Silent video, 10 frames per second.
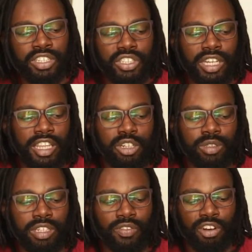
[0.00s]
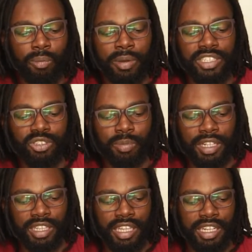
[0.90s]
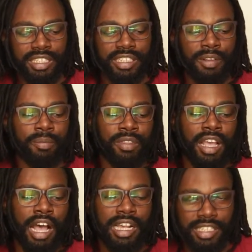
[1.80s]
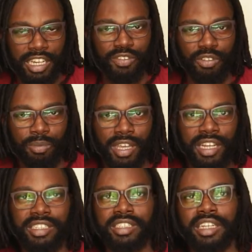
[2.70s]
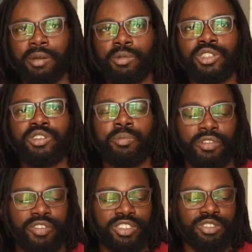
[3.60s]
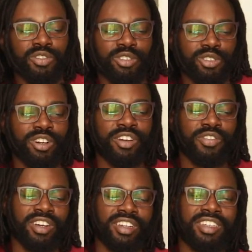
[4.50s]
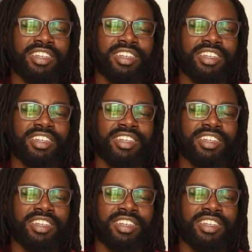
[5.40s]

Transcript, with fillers: share that with developers to build that. Aside from that, I'm also a professional photographer,